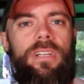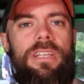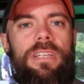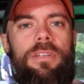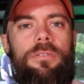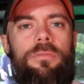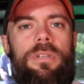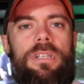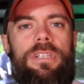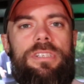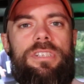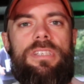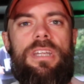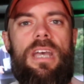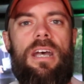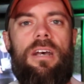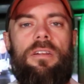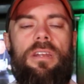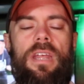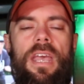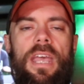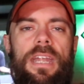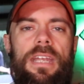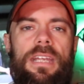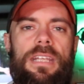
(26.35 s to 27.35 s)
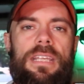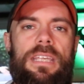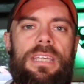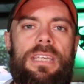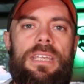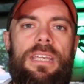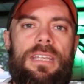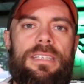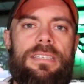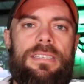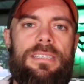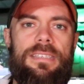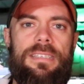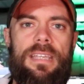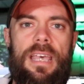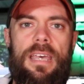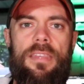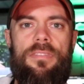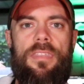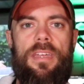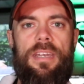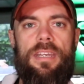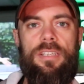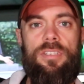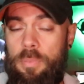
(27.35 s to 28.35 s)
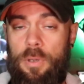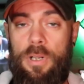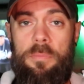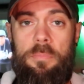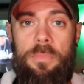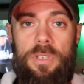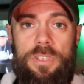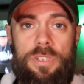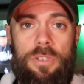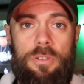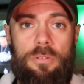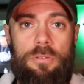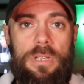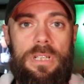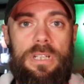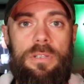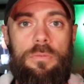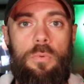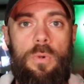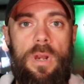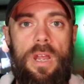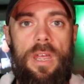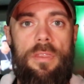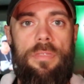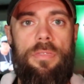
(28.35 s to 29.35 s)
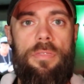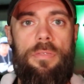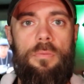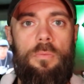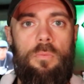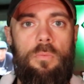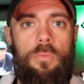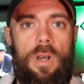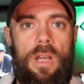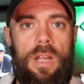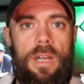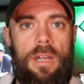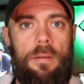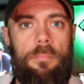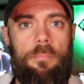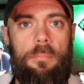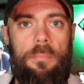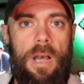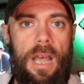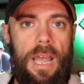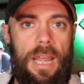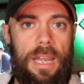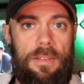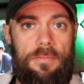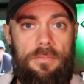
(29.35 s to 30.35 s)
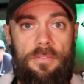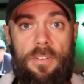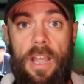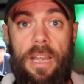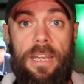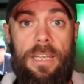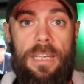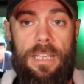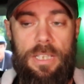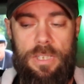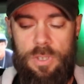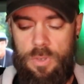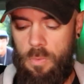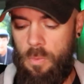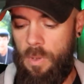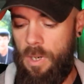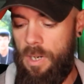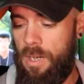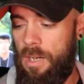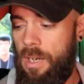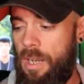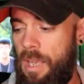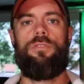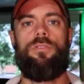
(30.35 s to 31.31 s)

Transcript: He reached out and he had said that he pretty much agreed with what my findings were.